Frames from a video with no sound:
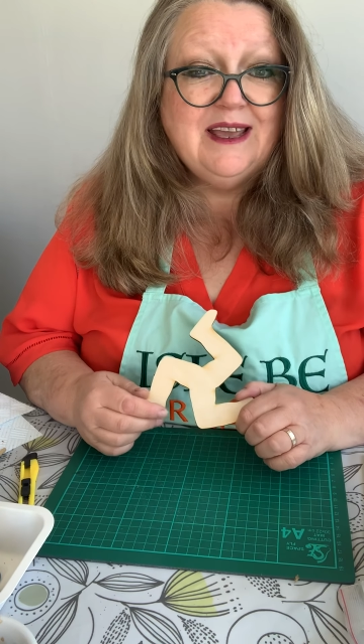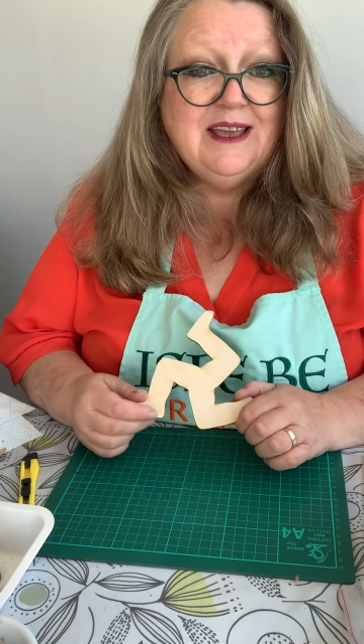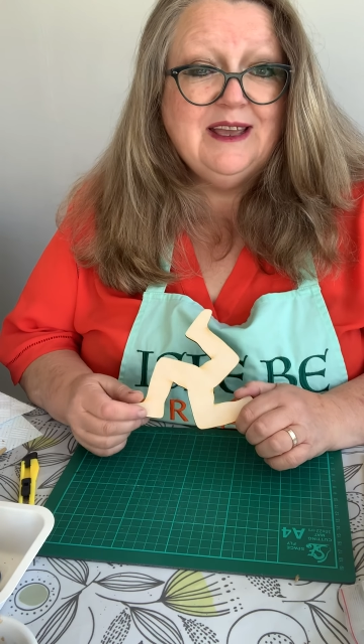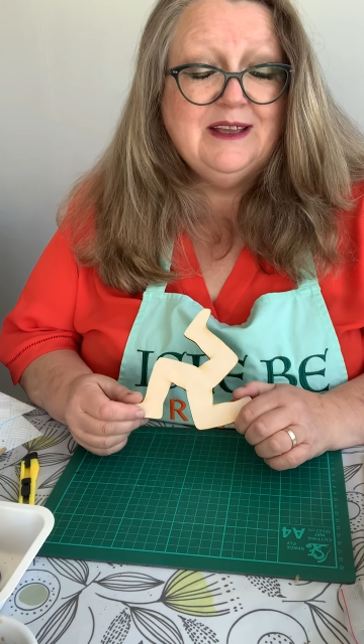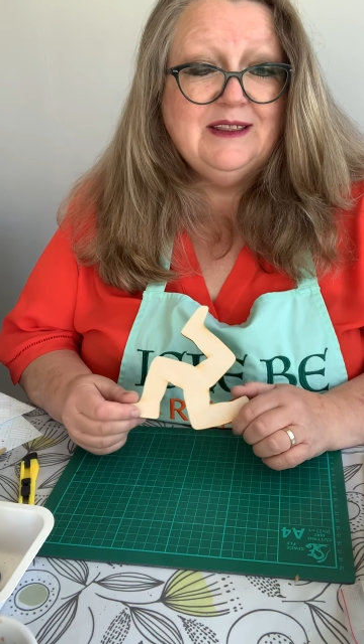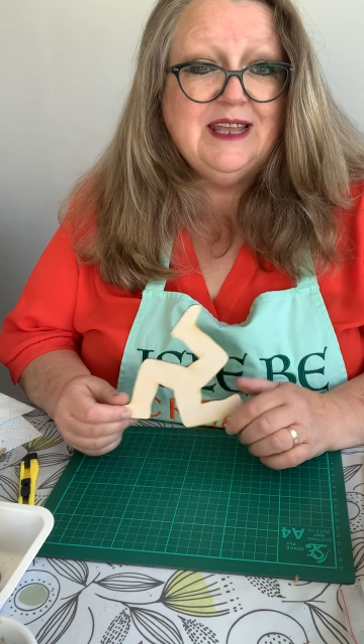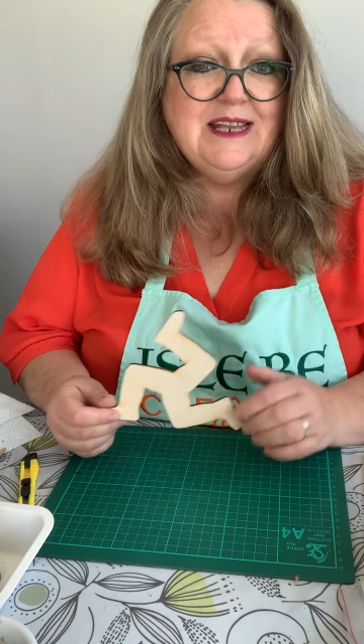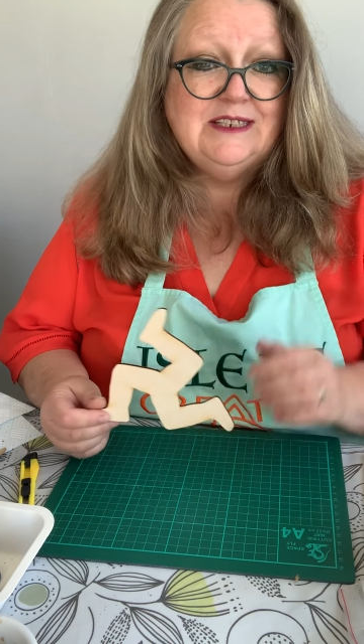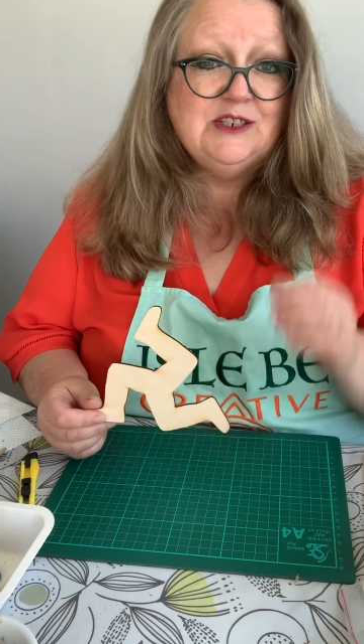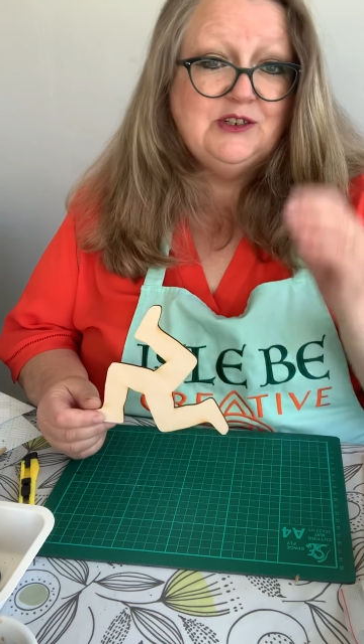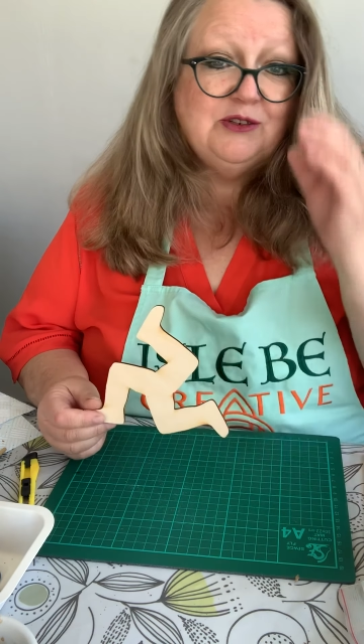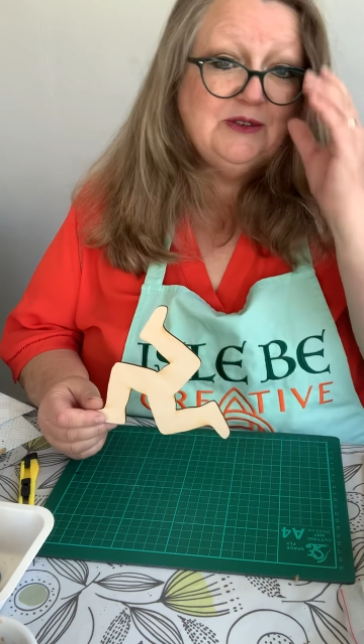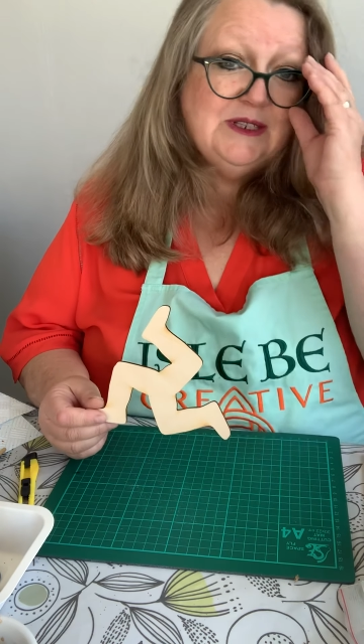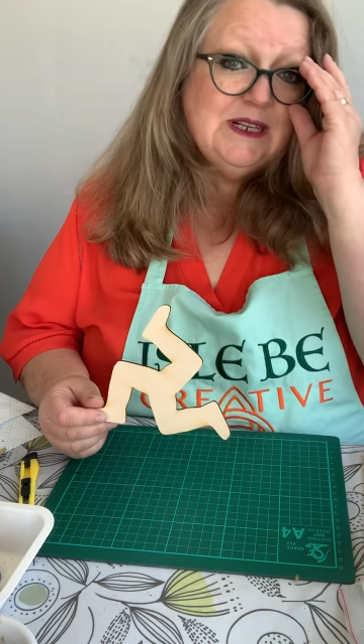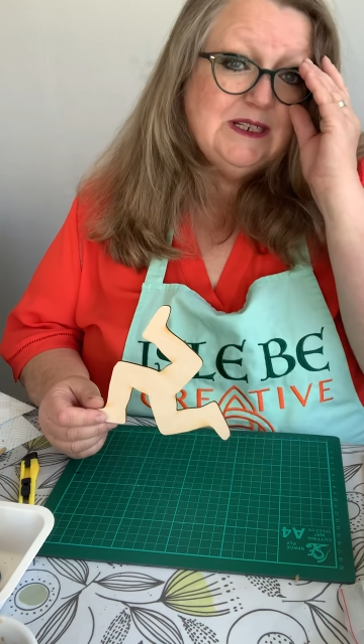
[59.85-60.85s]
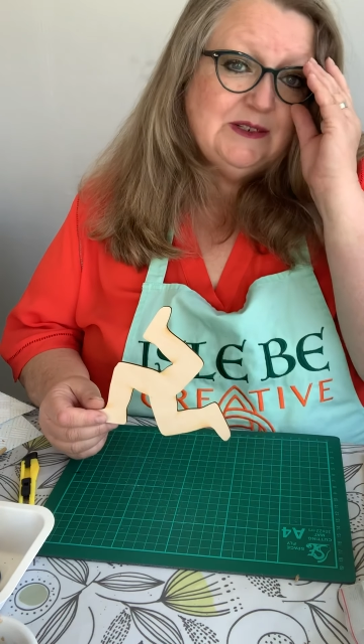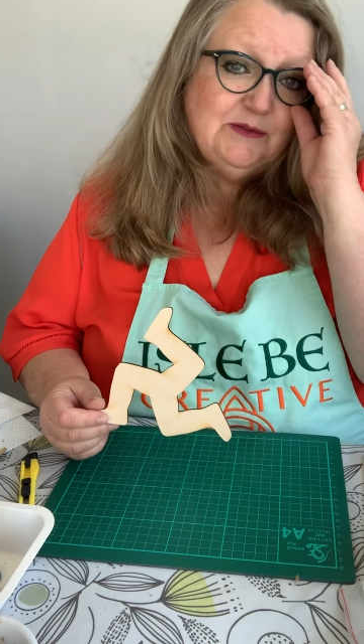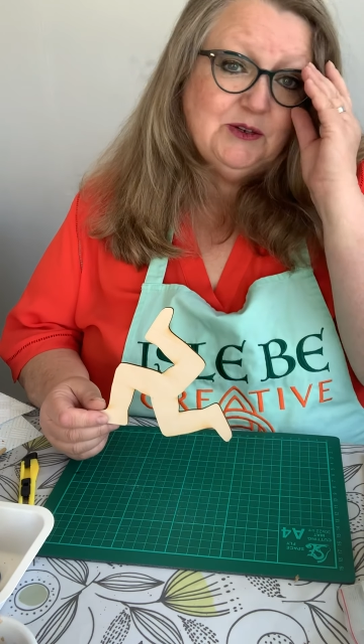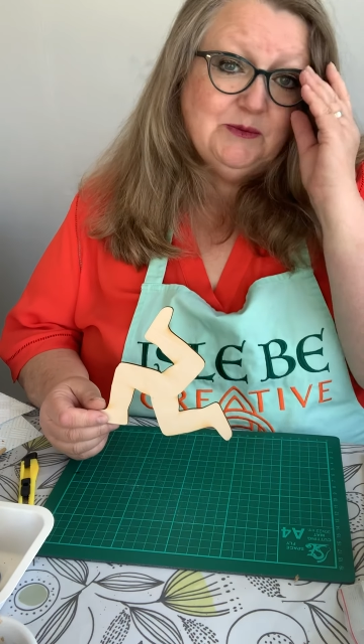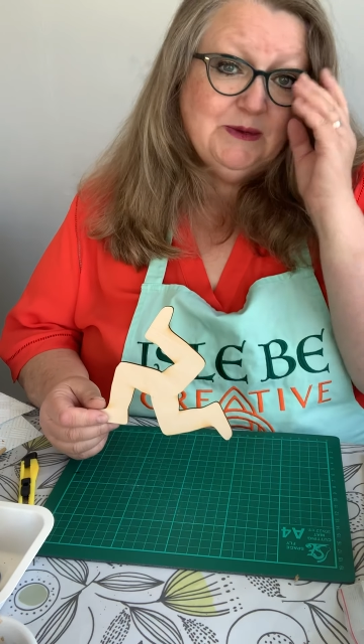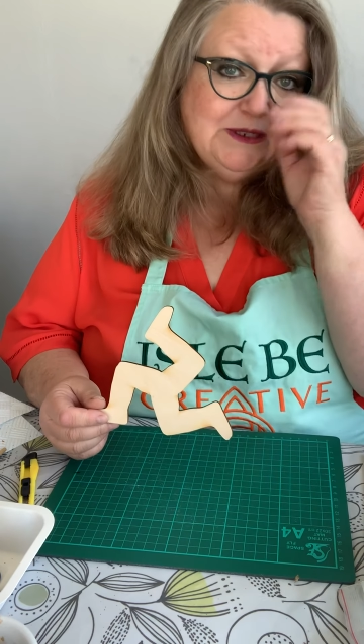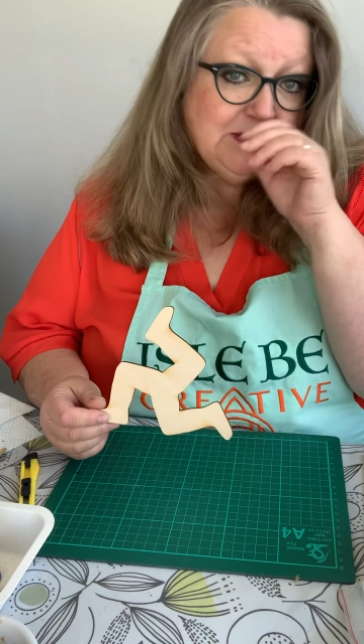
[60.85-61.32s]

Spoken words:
laser cut these for me,